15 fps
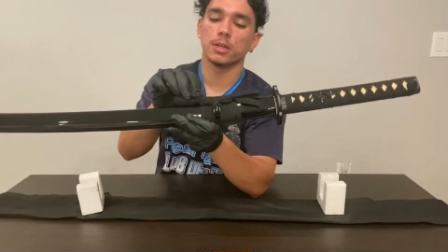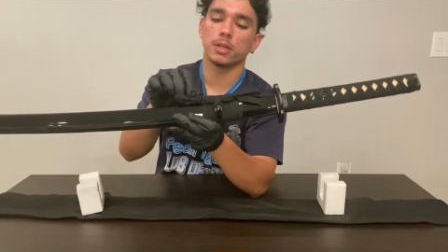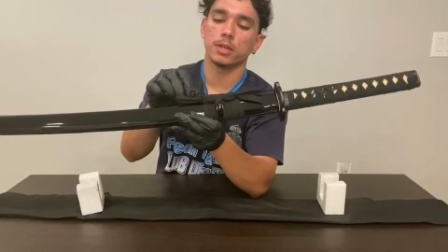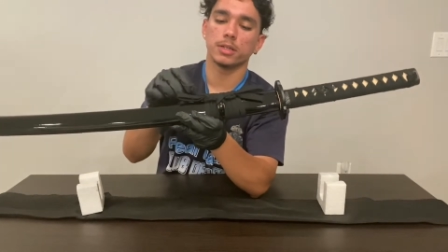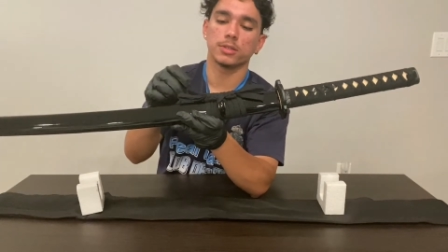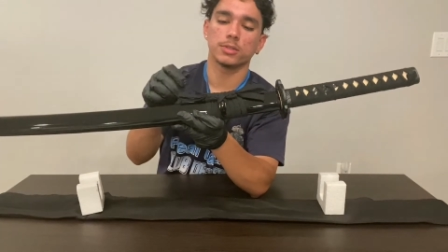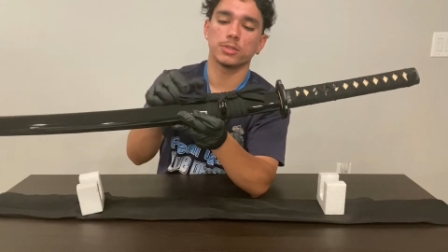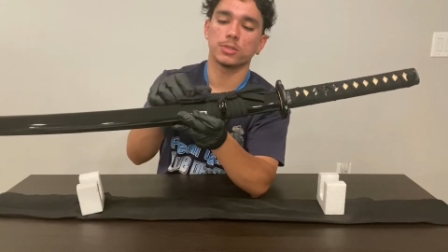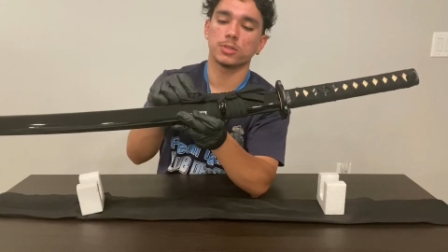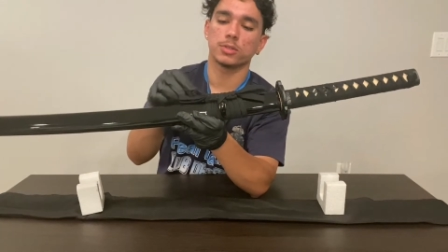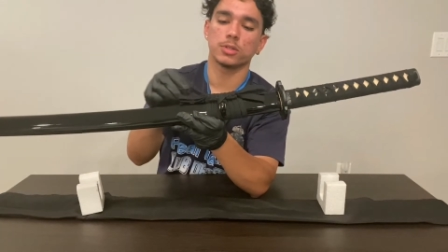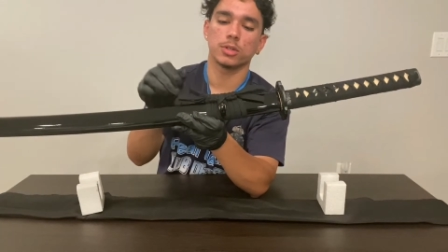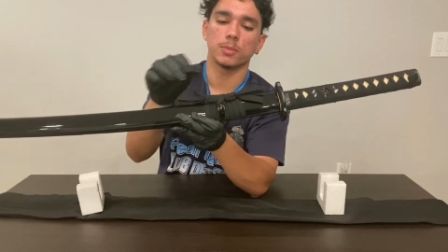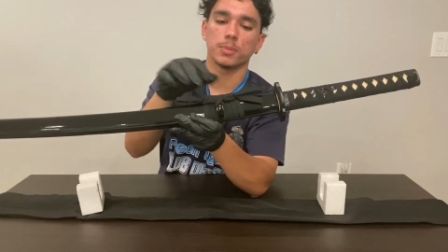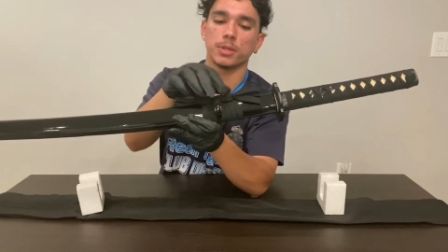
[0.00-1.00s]
It's
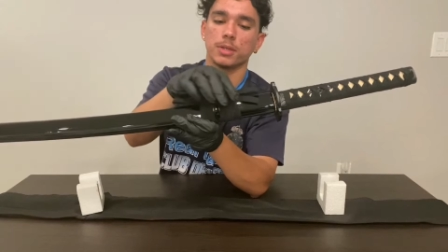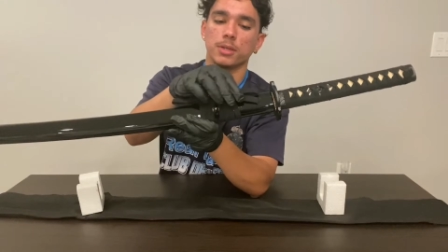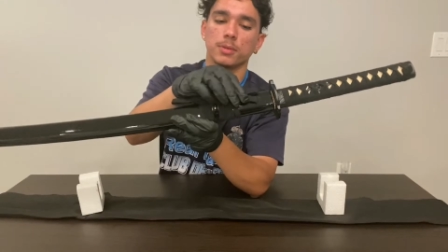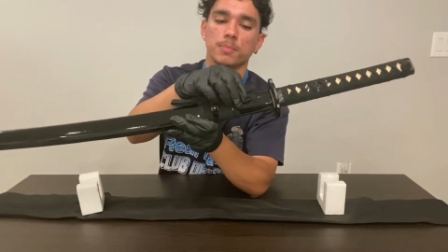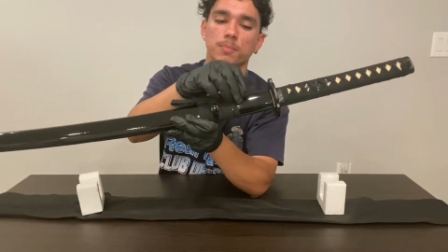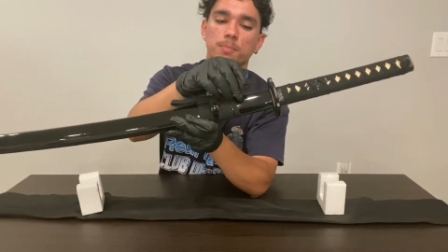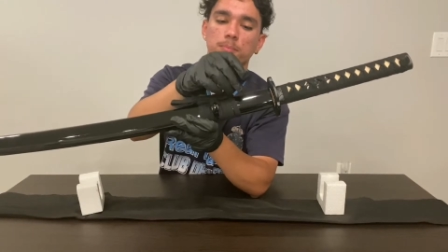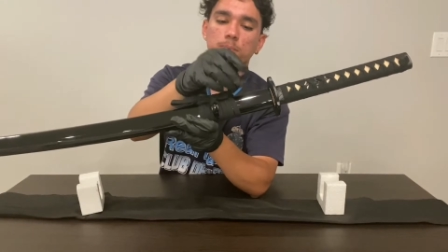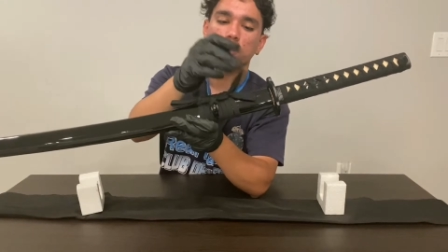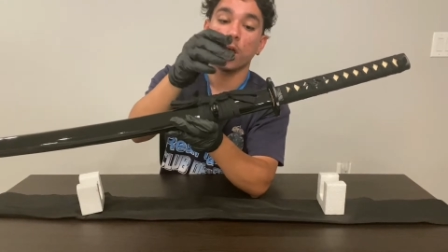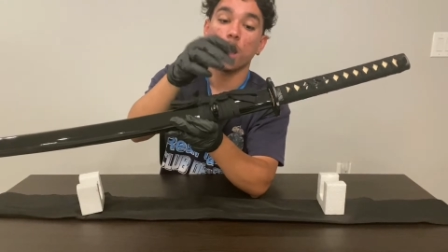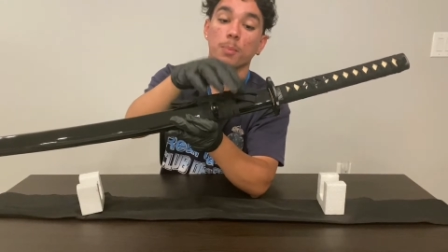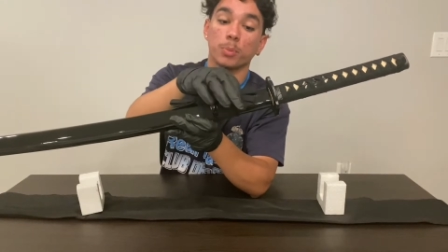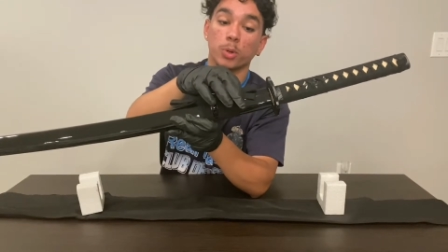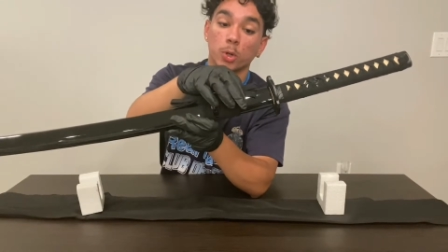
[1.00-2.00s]
gonna be
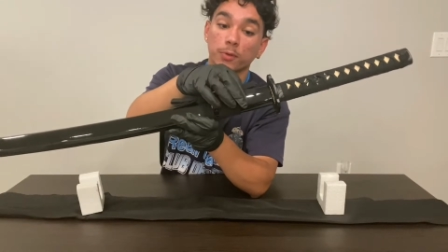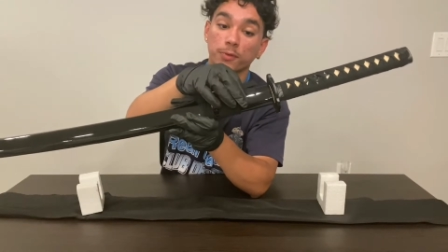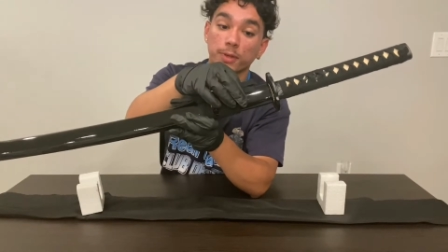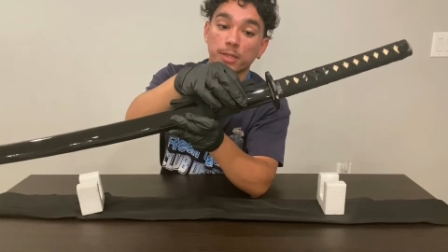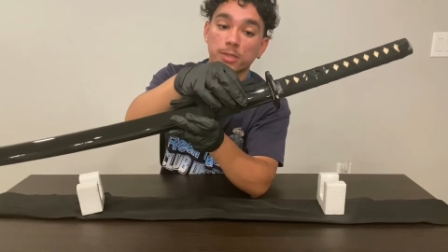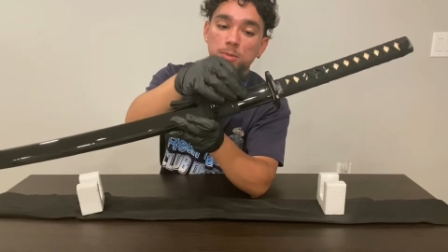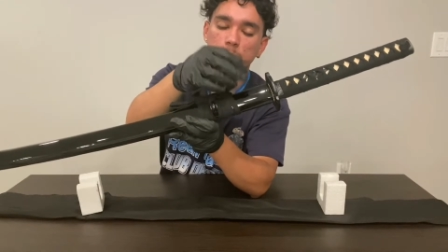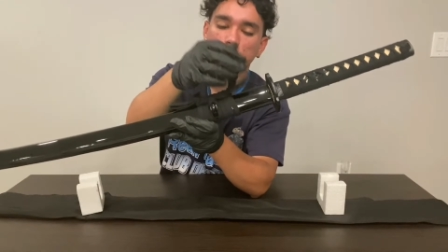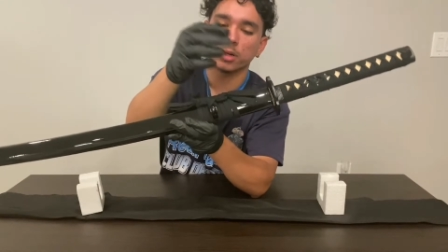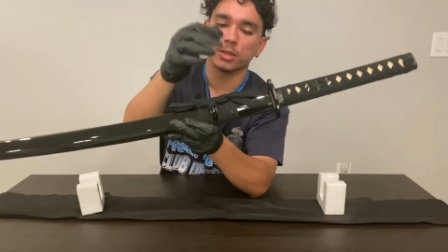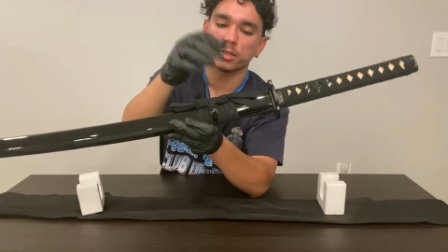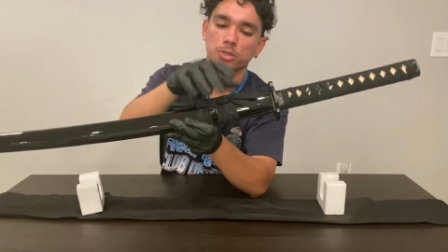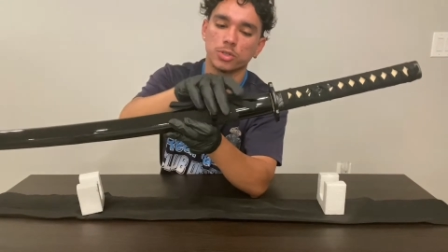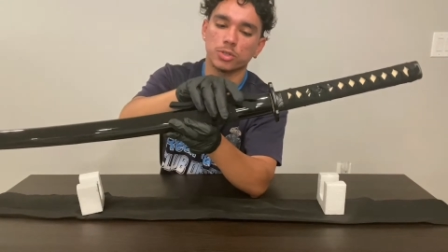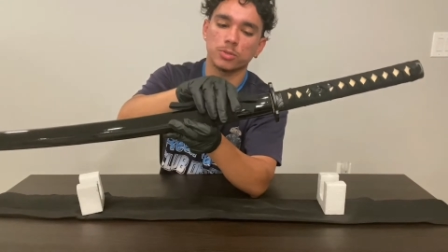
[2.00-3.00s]
not perfect, but
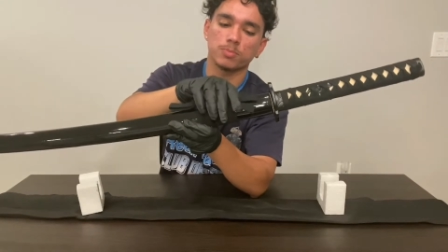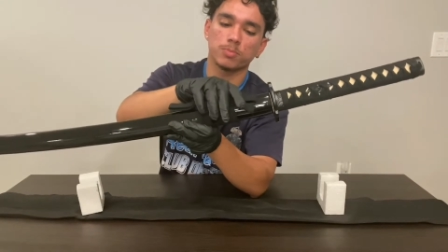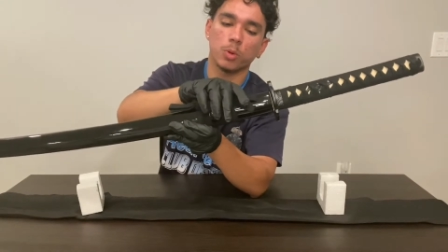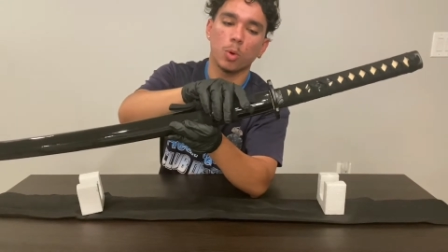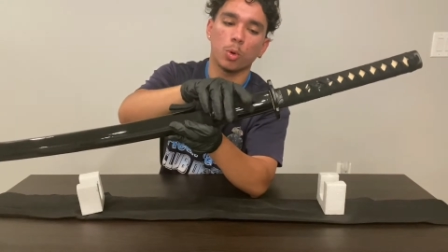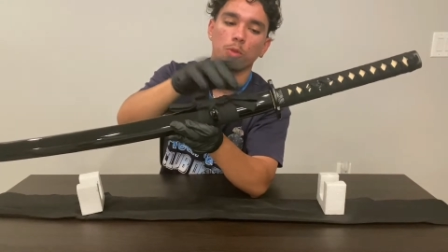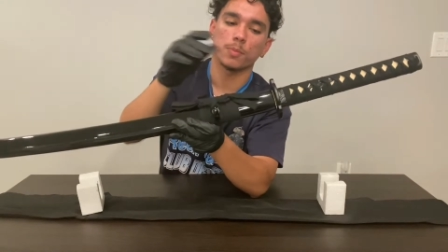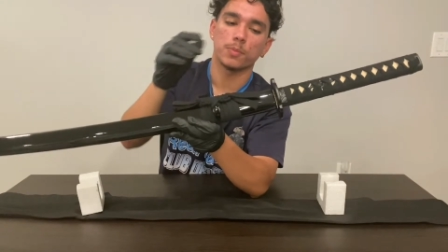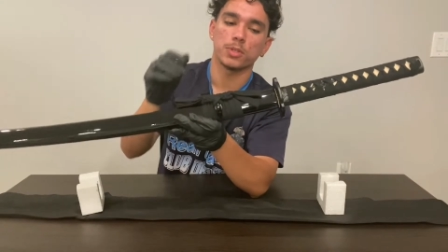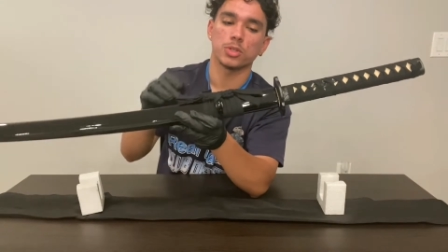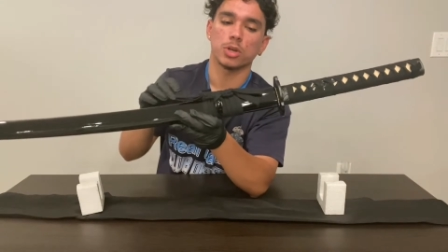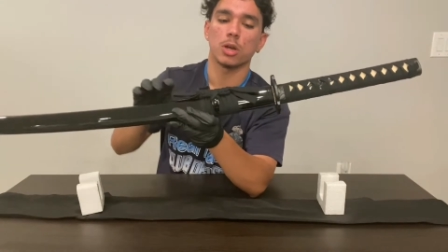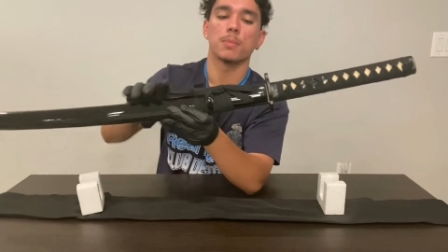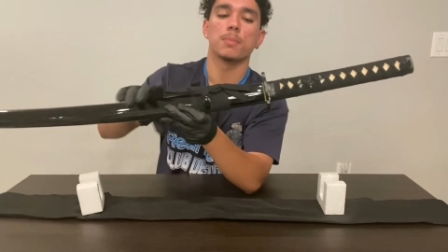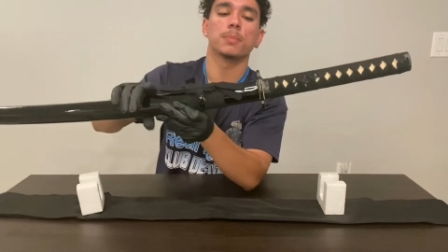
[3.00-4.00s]
it should hold up the
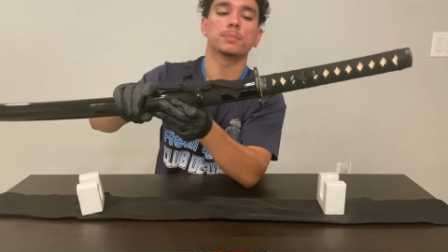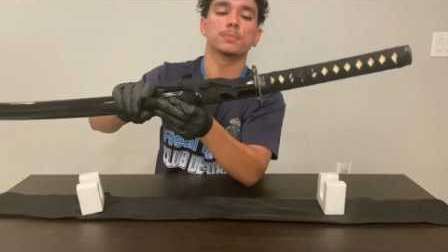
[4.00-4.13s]
job.